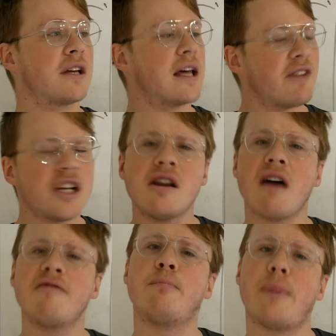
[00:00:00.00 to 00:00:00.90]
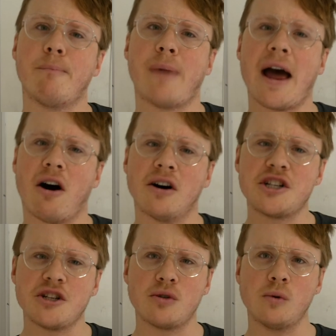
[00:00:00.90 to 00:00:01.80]
kind of enough
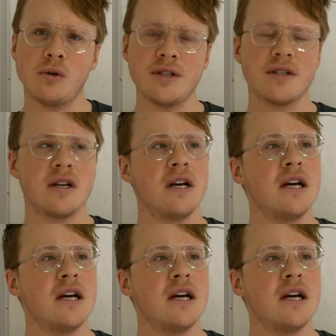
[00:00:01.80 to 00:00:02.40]
biology tools